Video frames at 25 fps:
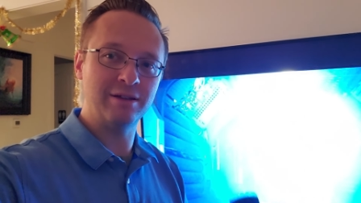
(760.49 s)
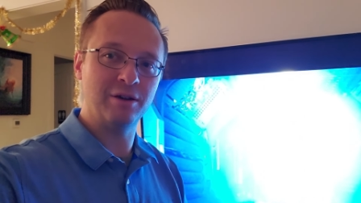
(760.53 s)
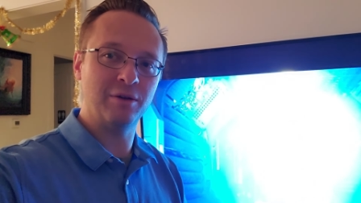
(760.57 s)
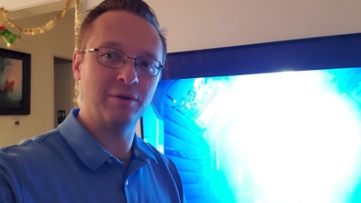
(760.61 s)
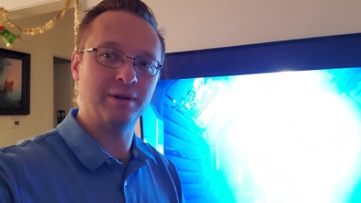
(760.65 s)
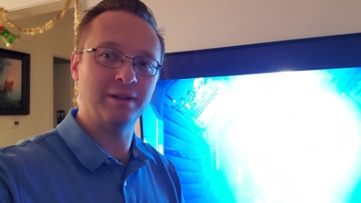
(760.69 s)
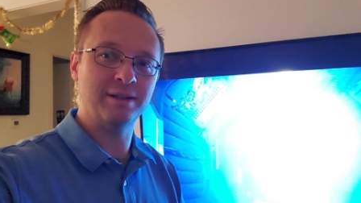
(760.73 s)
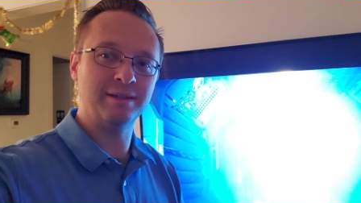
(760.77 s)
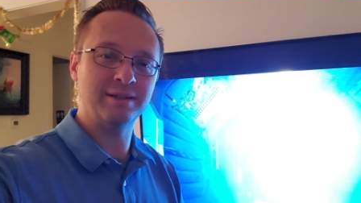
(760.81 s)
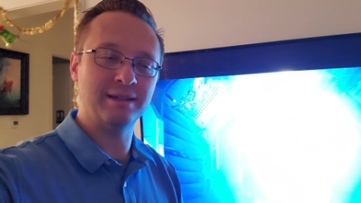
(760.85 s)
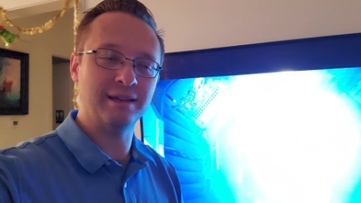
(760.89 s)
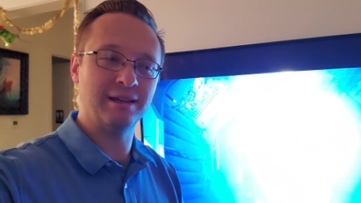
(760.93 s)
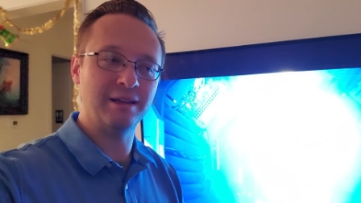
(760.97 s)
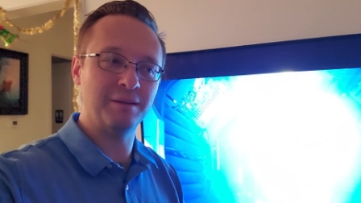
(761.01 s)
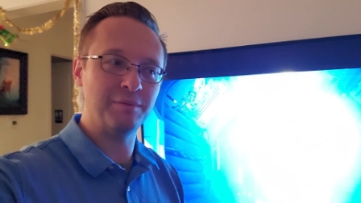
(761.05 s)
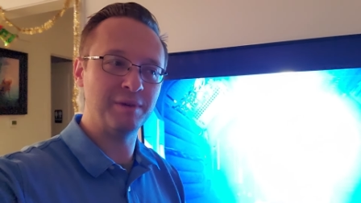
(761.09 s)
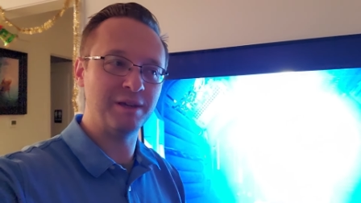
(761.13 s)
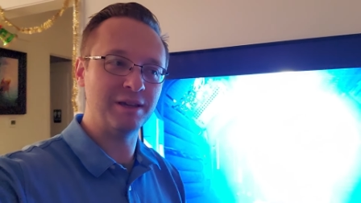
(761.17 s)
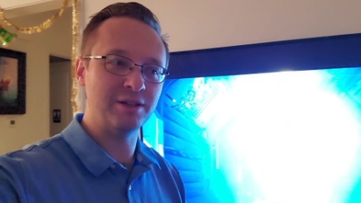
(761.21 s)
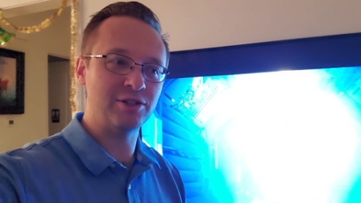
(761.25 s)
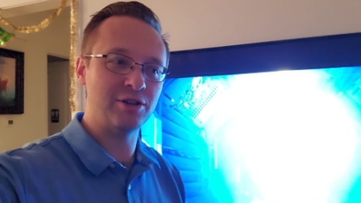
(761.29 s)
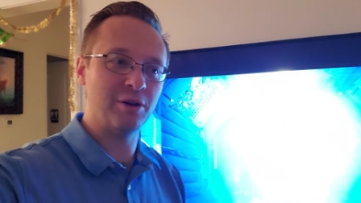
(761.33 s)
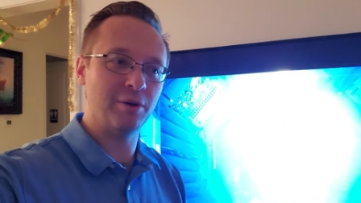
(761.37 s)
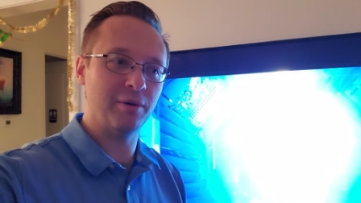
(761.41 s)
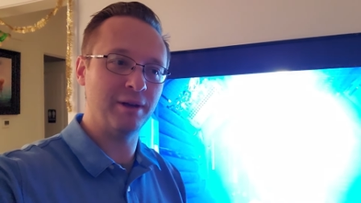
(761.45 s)
So it's going to
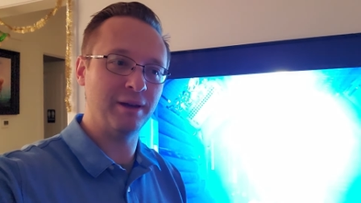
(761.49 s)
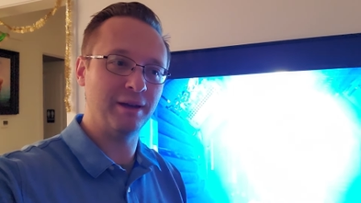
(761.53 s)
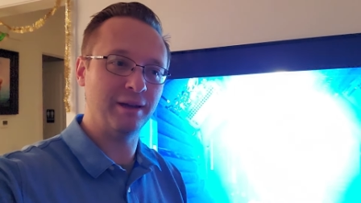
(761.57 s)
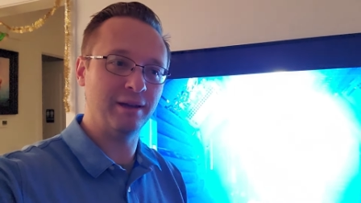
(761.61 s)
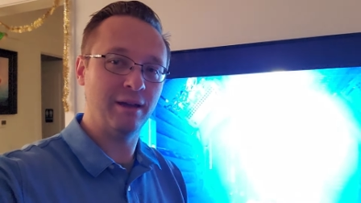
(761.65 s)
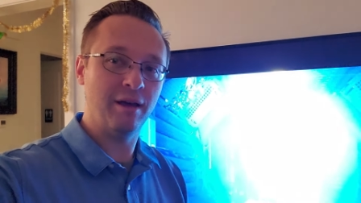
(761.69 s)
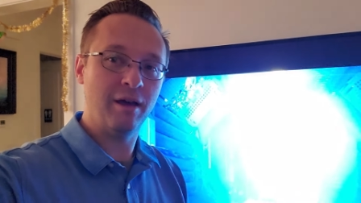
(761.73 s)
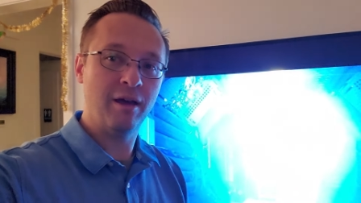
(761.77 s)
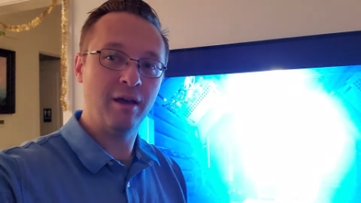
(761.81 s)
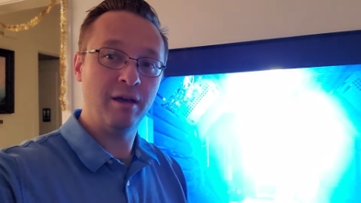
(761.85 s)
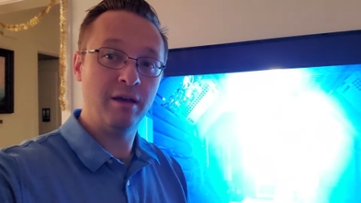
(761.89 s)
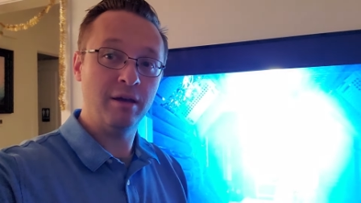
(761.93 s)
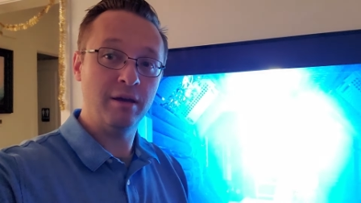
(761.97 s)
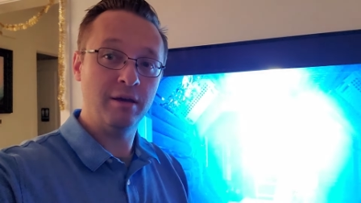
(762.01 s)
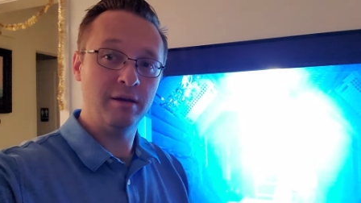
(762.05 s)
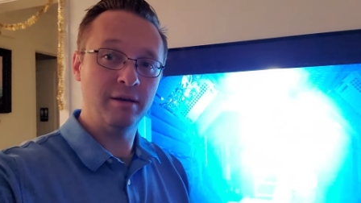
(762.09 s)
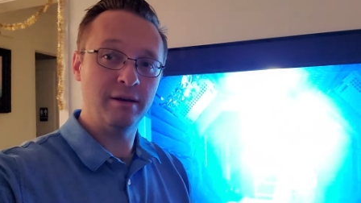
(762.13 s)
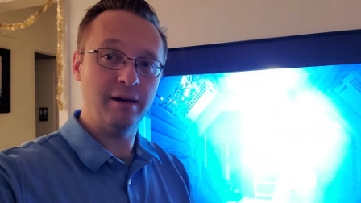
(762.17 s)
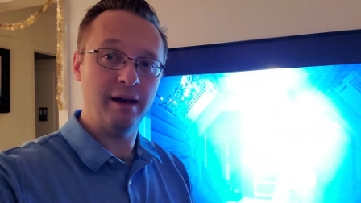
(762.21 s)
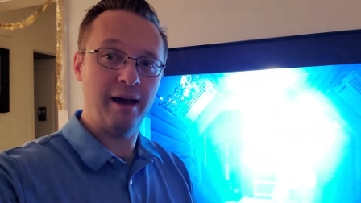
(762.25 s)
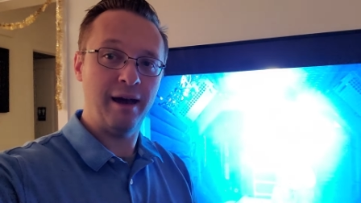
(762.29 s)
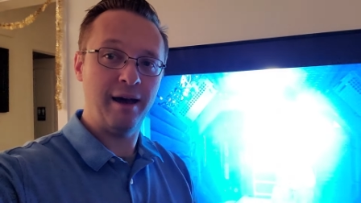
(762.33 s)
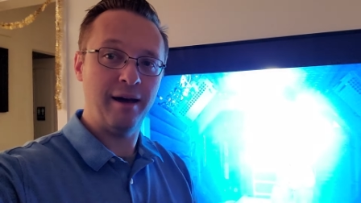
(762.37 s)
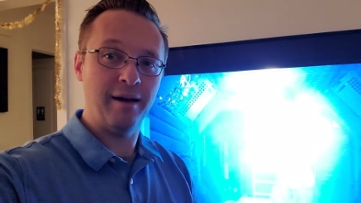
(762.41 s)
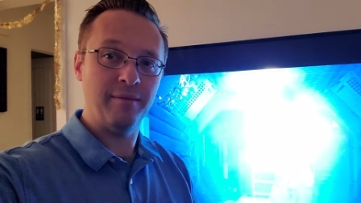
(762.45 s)
be showing
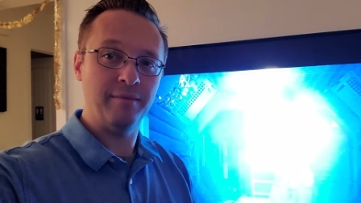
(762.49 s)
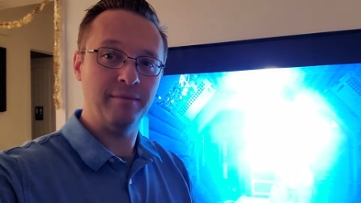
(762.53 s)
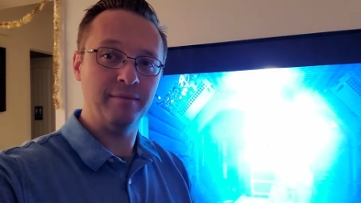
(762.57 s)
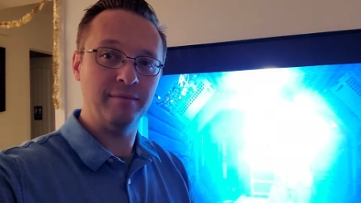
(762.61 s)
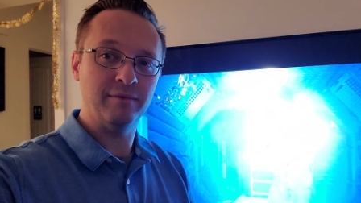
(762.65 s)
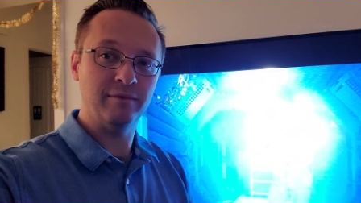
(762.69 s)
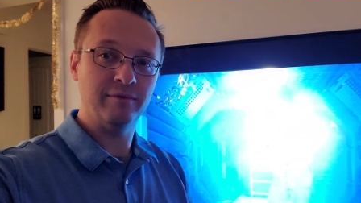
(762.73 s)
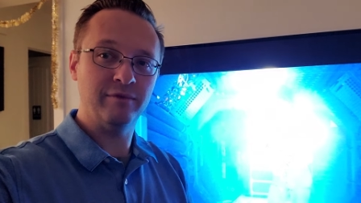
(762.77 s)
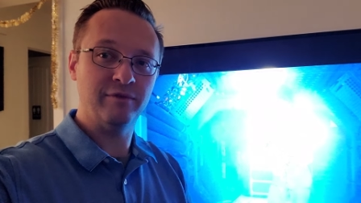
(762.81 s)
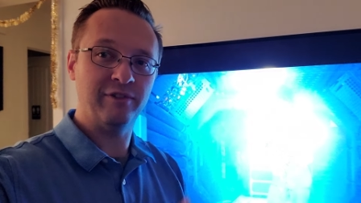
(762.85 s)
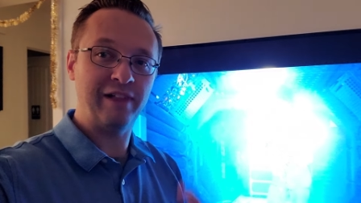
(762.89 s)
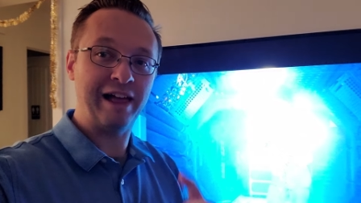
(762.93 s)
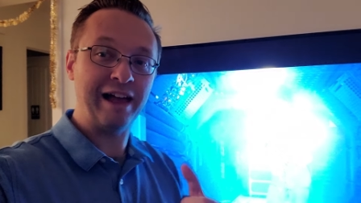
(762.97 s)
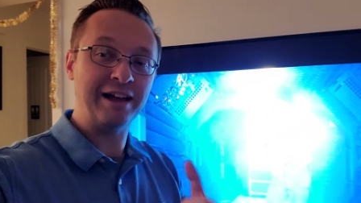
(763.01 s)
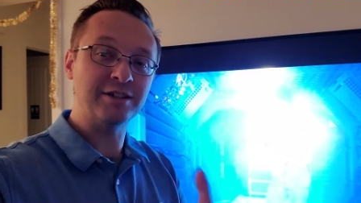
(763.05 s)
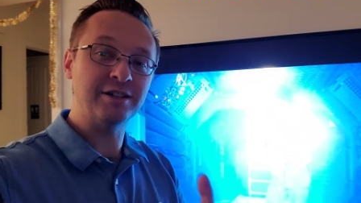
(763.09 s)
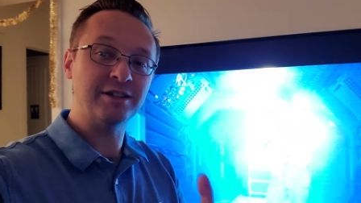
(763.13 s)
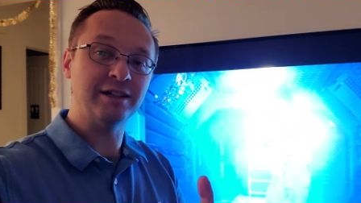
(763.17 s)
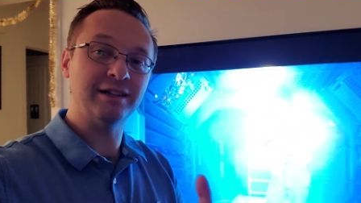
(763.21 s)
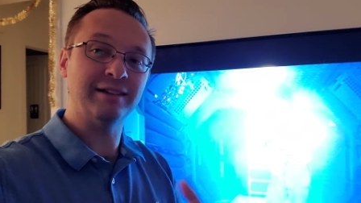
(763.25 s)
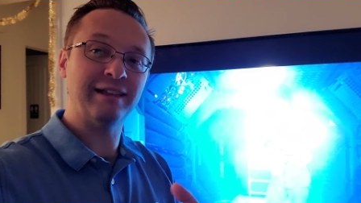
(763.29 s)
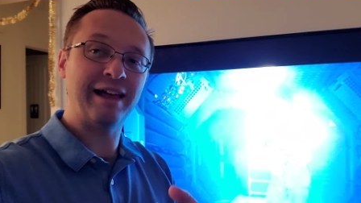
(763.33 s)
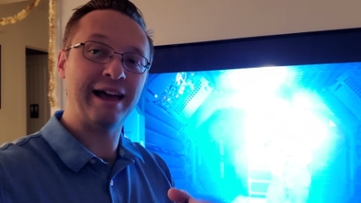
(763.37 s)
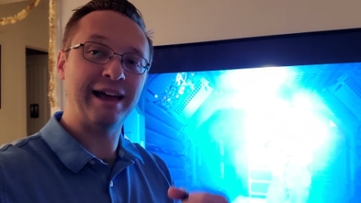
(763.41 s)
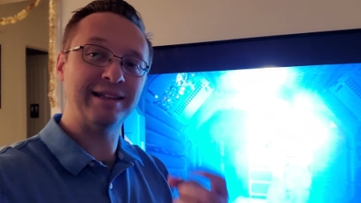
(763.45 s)
um,
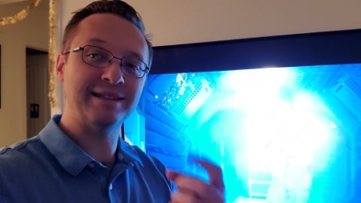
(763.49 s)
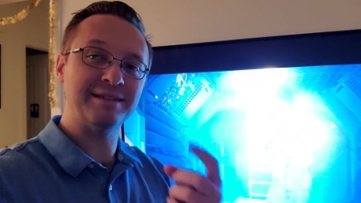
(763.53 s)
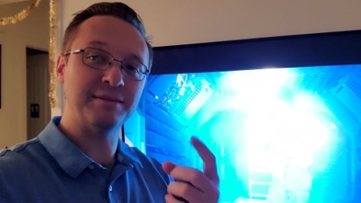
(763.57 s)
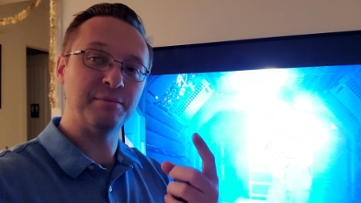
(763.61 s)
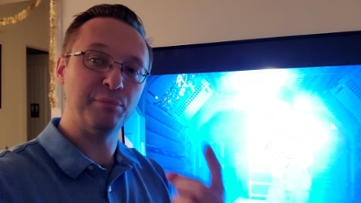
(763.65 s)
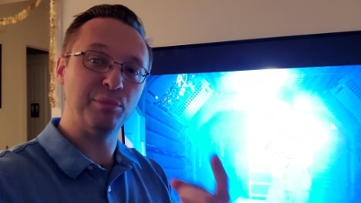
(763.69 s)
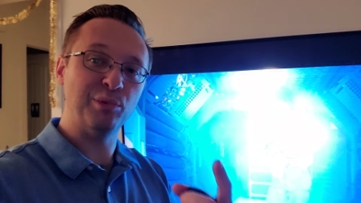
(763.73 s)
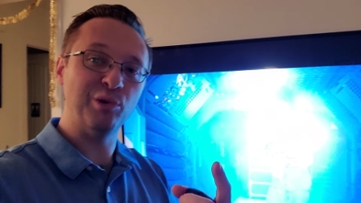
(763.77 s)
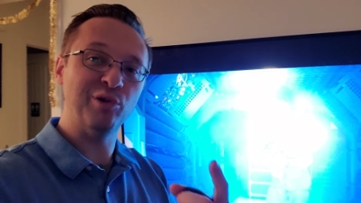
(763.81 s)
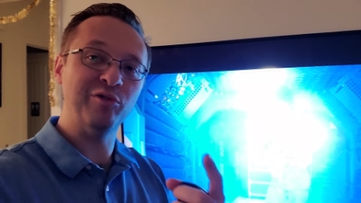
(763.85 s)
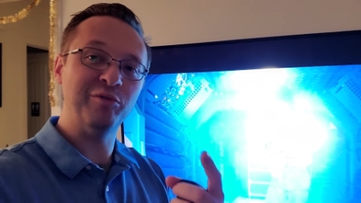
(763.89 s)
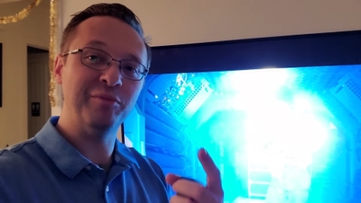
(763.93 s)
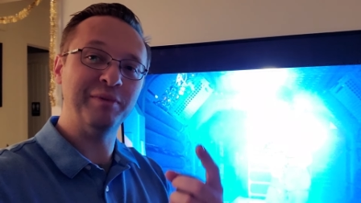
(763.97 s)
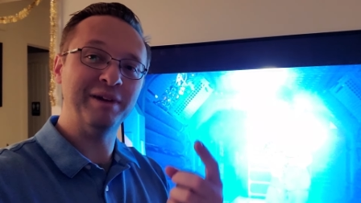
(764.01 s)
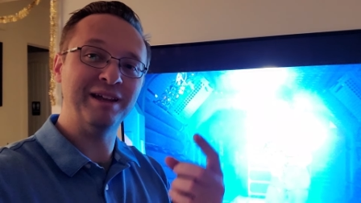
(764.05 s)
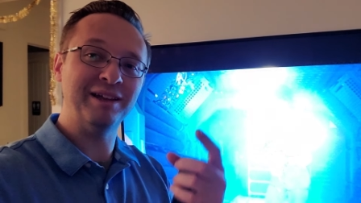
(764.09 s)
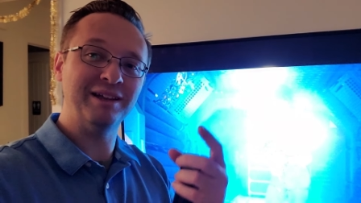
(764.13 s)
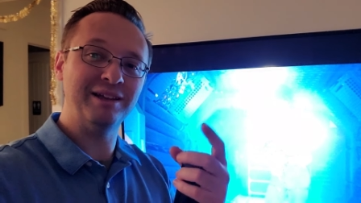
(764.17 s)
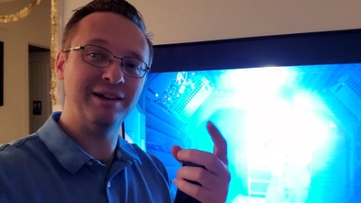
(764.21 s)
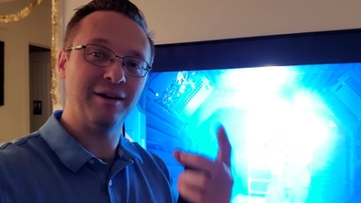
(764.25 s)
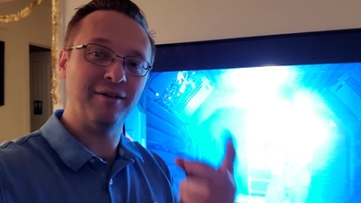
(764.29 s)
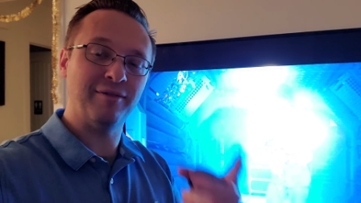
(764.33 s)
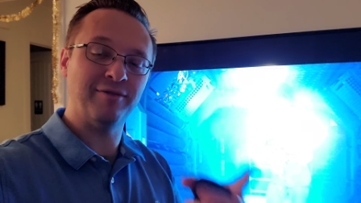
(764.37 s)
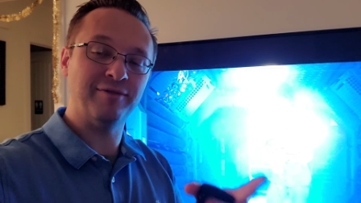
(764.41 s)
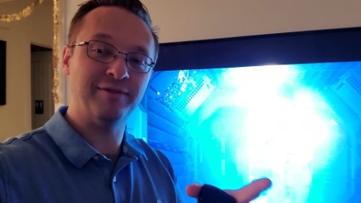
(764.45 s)
flashing lights,
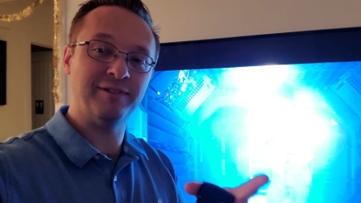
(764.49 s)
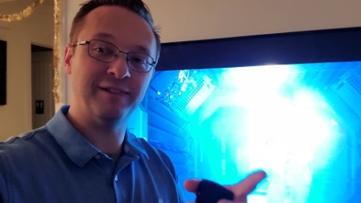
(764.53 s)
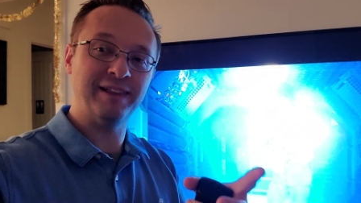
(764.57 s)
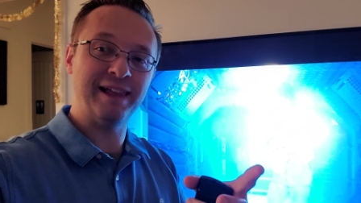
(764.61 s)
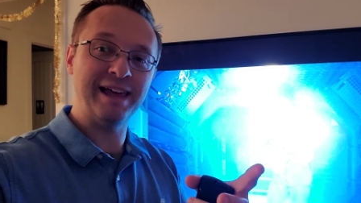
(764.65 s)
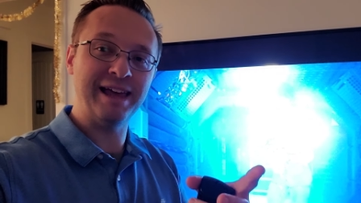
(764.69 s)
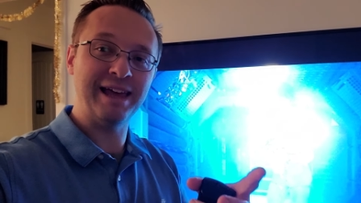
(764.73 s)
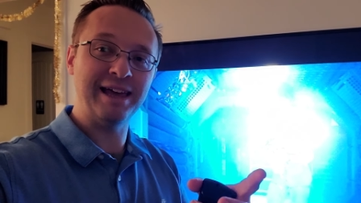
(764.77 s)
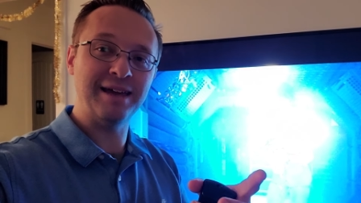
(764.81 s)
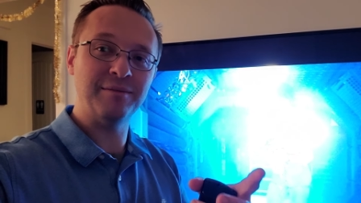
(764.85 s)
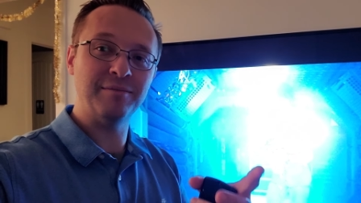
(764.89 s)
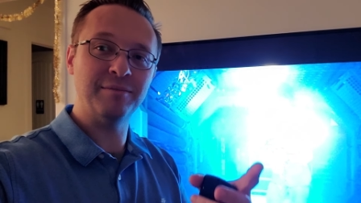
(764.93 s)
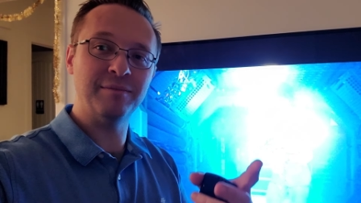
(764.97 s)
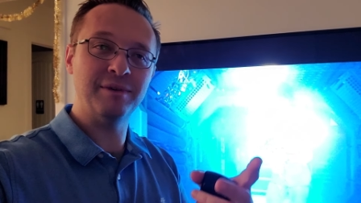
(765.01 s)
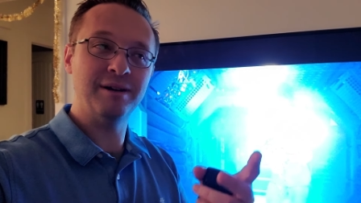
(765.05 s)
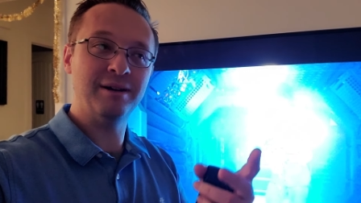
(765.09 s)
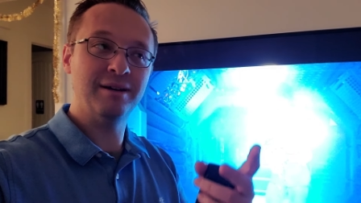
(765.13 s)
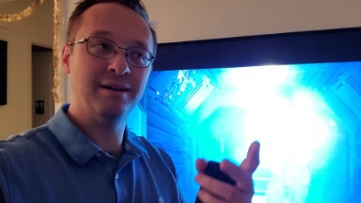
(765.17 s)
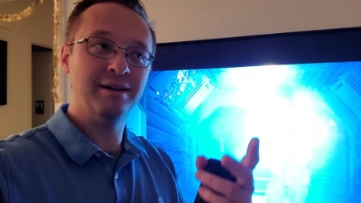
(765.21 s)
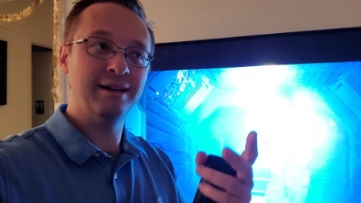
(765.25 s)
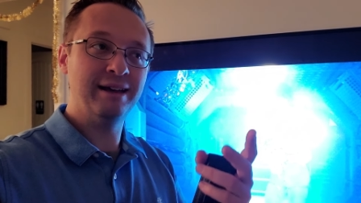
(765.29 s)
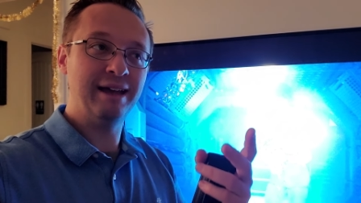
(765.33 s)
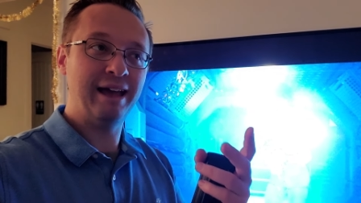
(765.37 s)
movement, a flame,